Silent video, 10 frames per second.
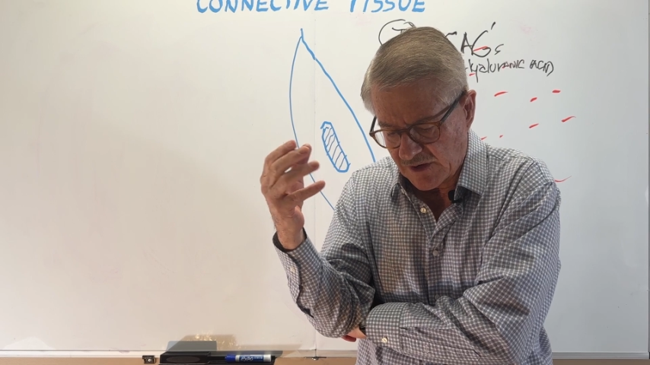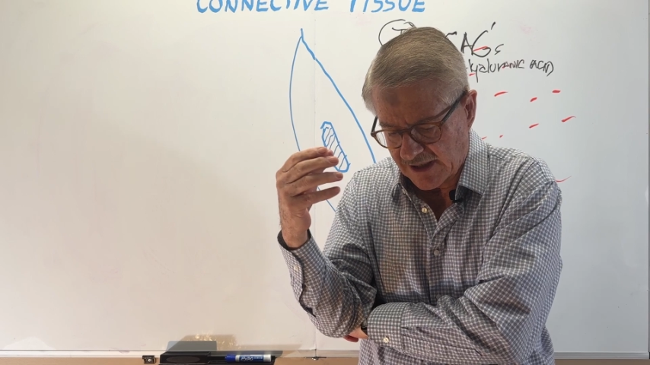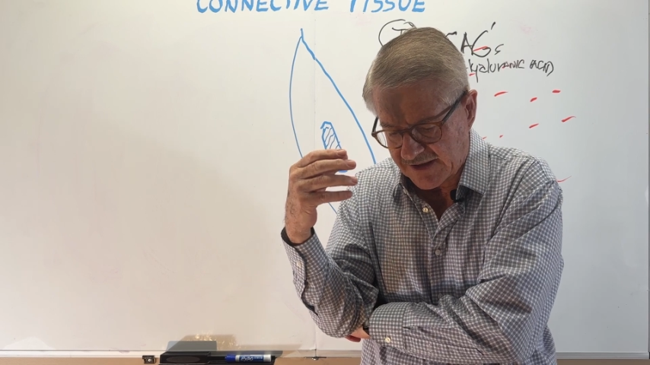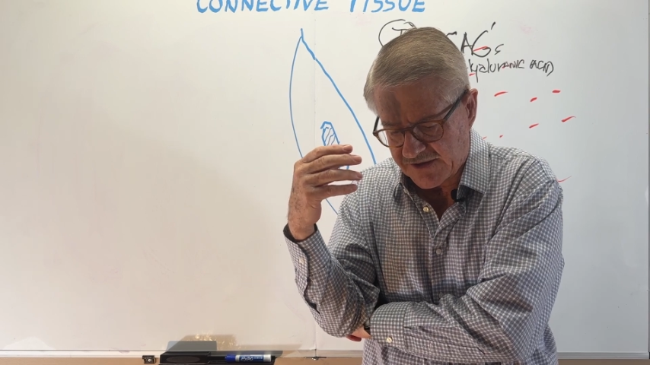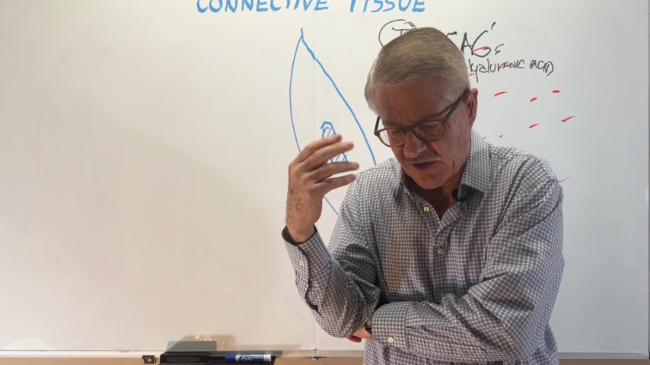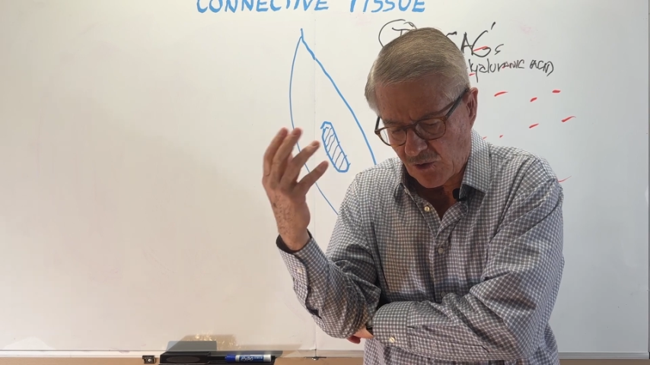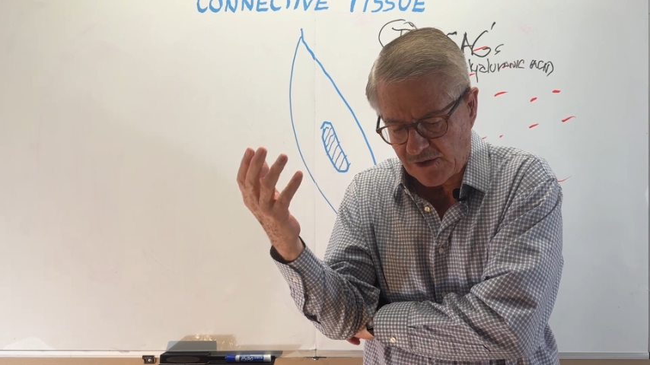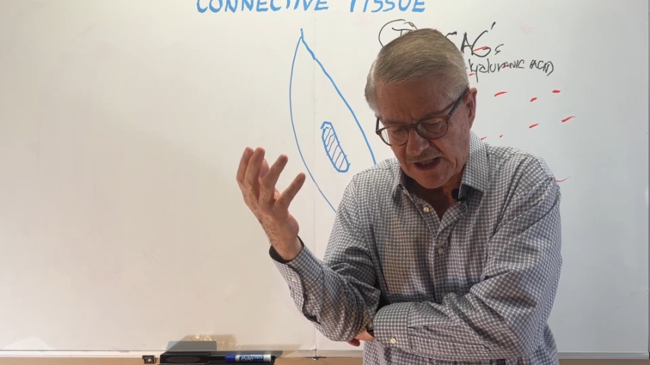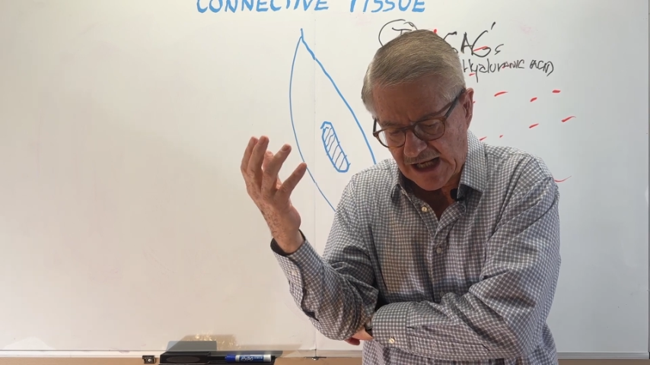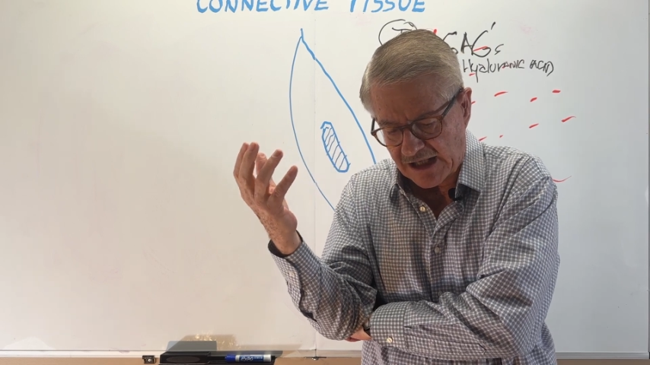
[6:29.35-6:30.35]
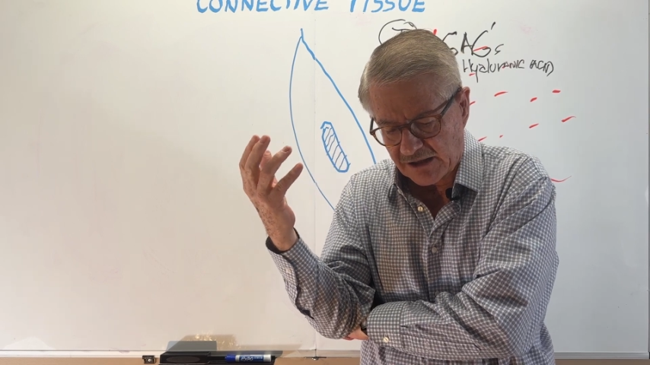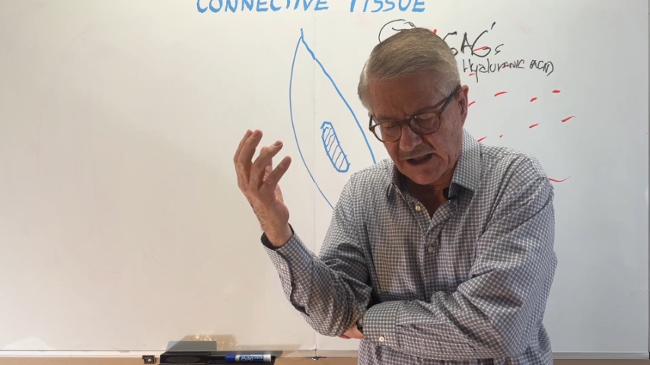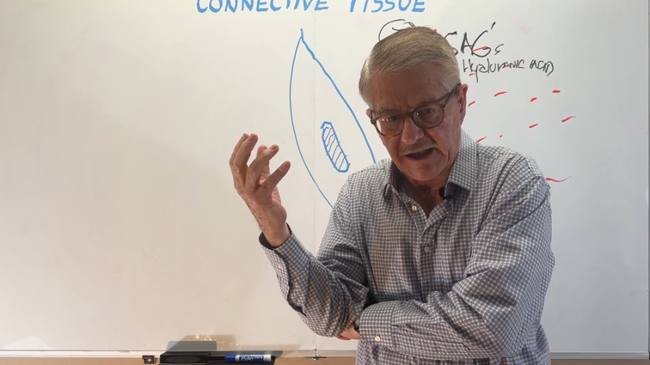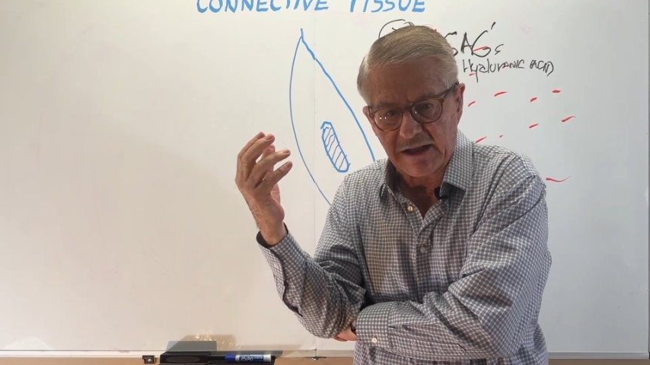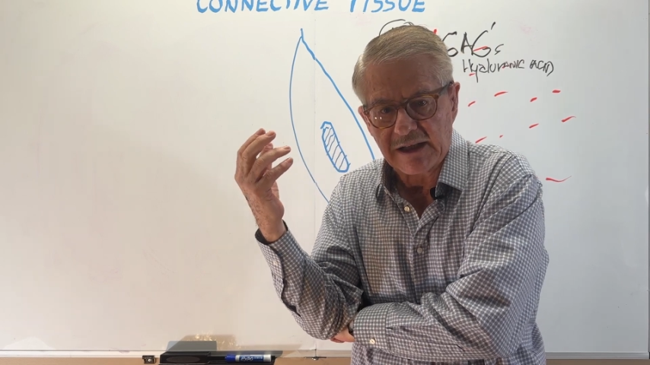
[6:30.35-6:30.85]

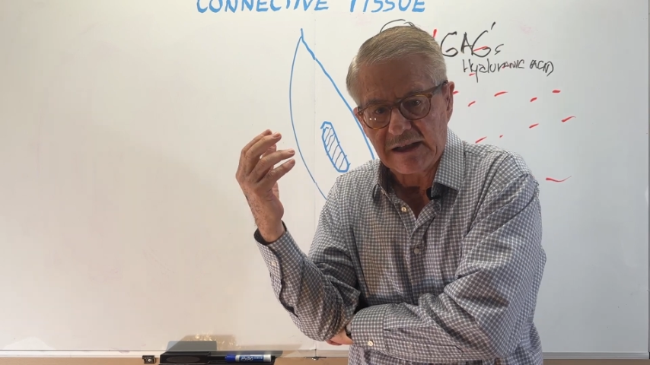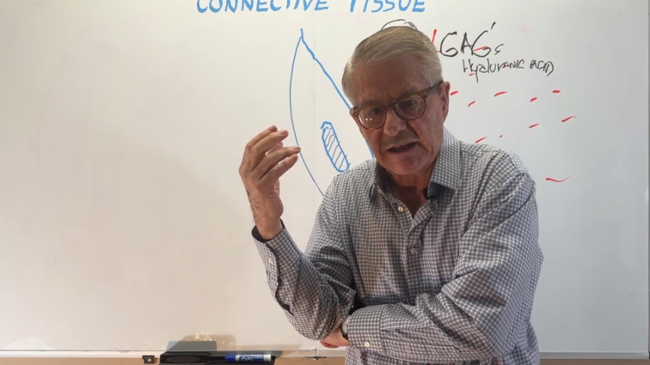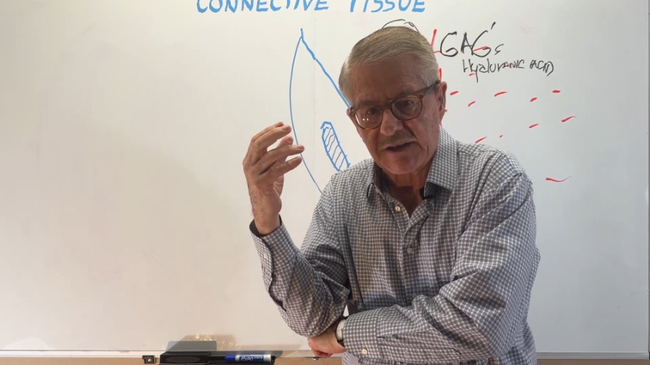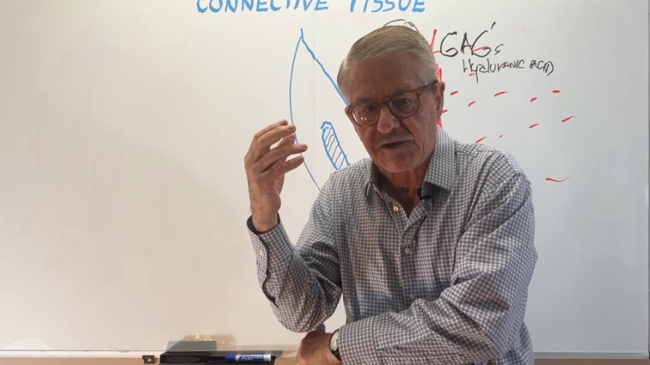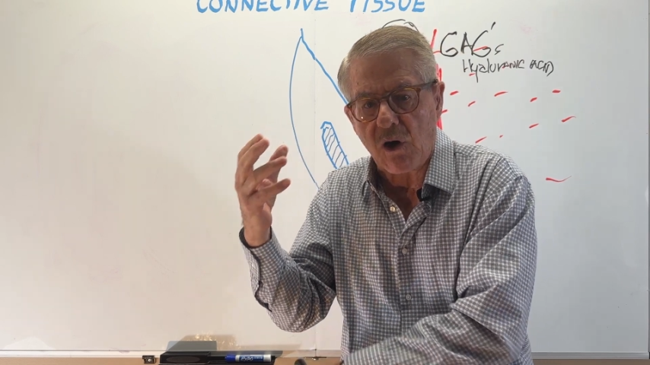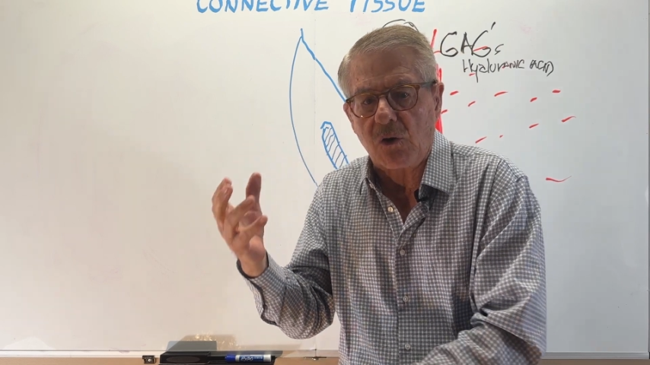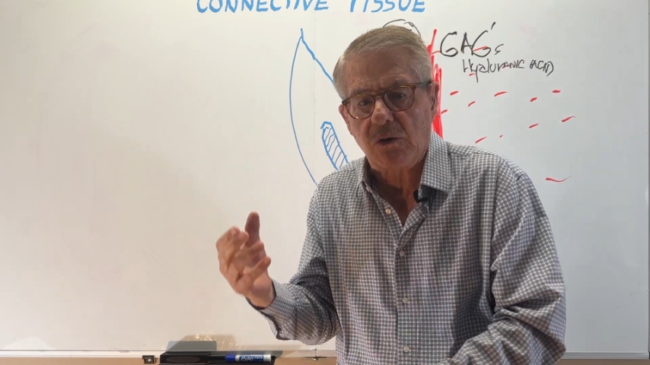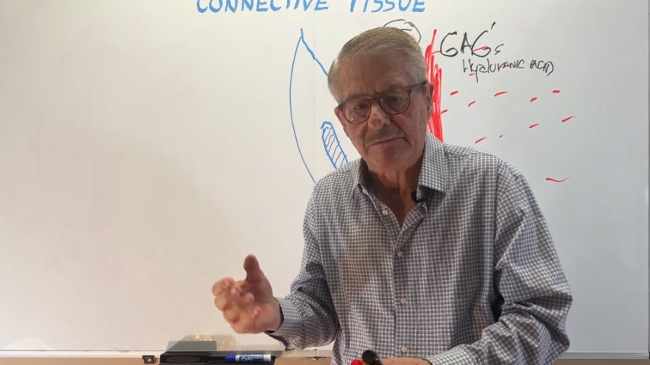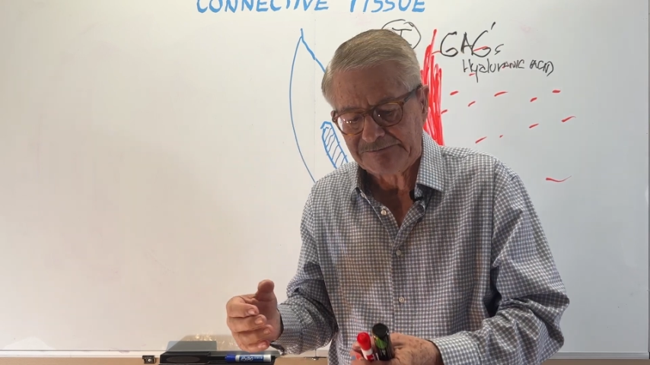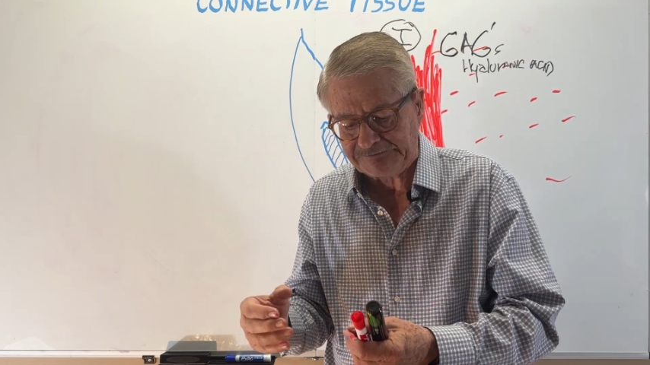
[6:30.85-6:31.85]
extraordinarily strong?